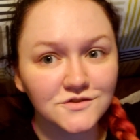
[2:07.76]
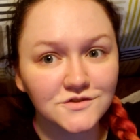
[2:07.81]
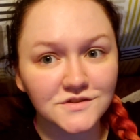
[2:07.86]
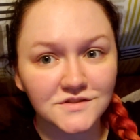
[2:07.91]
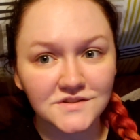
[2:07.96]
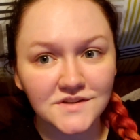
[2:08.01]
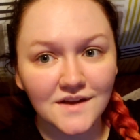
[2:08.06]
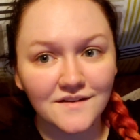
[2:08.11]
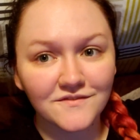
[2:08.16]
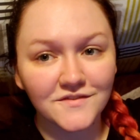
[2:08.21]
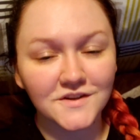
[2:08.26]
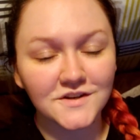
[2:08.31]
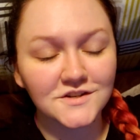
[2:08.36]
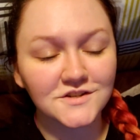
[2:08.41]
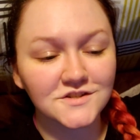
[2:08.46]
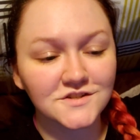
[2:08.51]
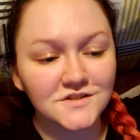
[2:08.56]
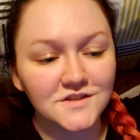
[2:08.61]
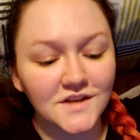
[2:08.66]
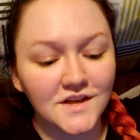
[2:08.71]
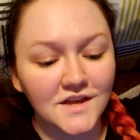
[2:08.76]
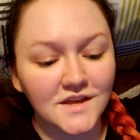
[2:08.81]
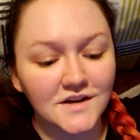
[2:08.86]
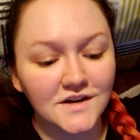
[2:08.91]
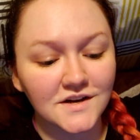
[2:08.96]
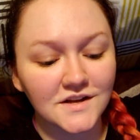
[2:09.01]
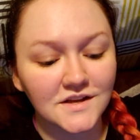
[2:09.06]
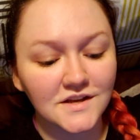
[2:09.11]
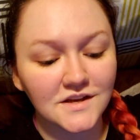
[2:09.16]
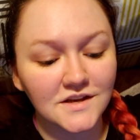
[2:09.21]
Just got finished
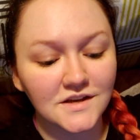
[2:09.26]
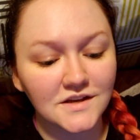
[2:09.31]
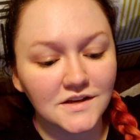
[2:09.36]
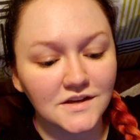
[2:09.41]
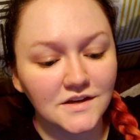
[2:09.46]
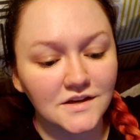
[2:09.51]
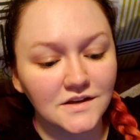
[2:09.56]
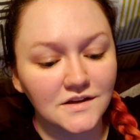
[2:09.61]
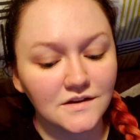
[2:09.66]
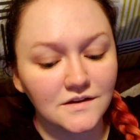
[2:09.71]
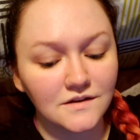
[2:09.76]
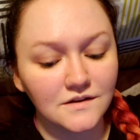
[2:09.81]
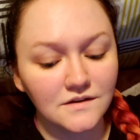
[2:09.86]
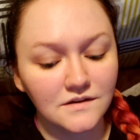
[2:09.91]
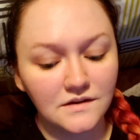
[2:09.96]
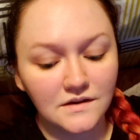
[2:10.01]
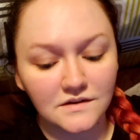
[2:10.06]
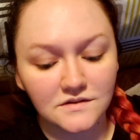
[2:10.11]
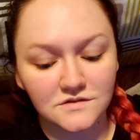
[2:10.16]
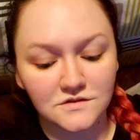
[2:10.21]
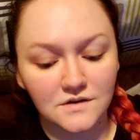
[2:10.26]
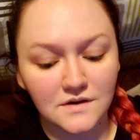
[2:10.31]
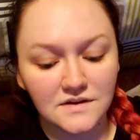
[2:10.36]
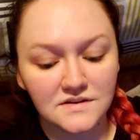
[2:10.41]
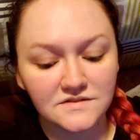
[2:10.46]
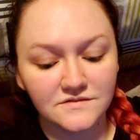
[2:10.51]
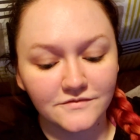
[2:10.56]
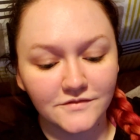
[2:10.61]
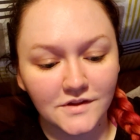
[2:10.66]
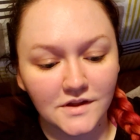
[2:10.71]
editing
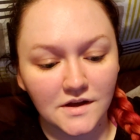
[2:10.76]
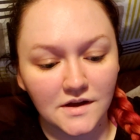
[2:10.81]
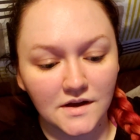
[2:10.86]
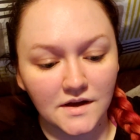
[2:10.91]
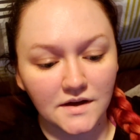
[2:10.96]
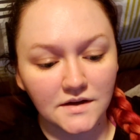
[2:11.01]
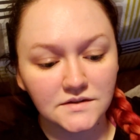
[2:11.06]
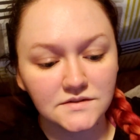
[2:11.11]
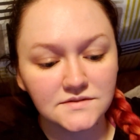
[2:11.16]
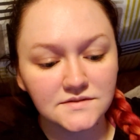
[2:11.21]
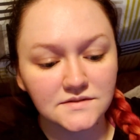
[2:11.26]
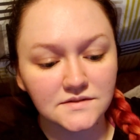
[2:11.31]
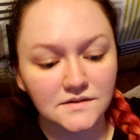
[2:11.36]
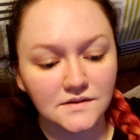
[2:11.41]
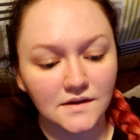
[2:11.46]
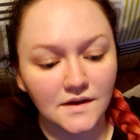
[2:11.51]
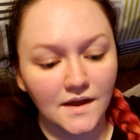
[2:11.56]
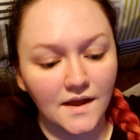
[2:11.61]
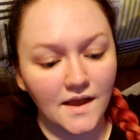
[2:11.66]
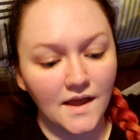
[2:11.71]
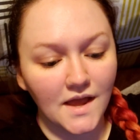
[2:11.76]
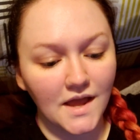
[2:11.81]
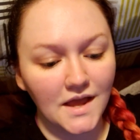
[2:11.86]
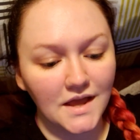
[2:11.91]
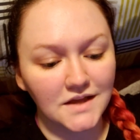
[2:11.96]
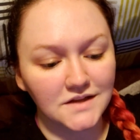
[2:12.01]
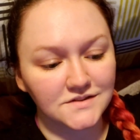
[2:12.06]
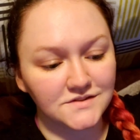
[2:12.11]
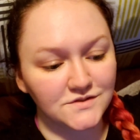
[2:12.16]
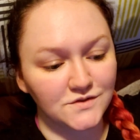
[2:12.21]
yesterday's vlogs.
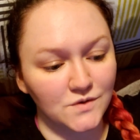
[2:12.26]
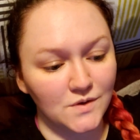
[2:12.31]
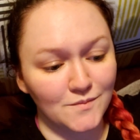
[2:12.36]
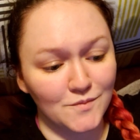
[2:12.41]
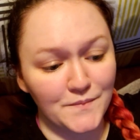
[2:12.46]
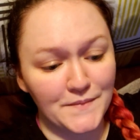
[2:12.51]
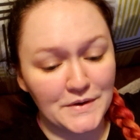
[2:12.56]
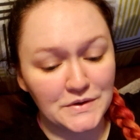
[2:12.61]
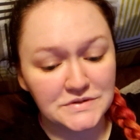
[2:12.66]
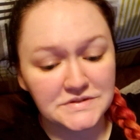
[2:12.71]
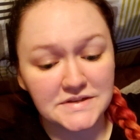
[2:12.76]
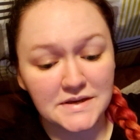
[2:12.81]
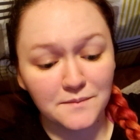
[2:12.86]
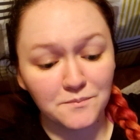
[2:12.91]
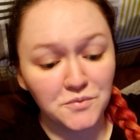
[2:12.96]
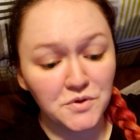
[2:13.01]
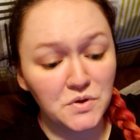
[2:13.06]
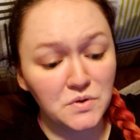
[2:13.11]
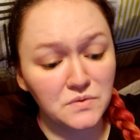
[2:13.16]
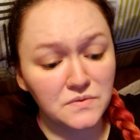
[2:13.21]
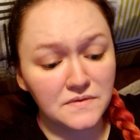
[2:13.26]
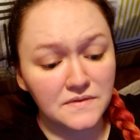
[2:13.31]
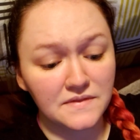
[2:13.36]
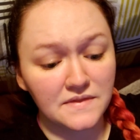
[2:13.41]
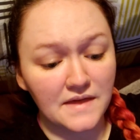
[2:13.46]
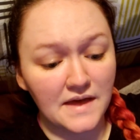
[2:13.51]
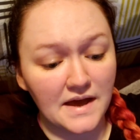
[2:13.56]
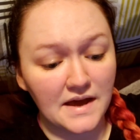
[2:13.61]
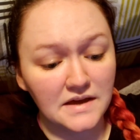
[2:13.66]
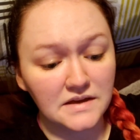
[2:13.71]
And so I'm about to upload
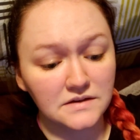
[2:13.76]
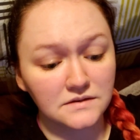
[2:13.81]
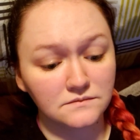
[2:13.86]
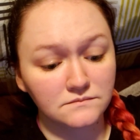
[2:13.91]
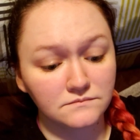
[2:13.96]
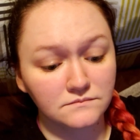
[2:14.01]
that.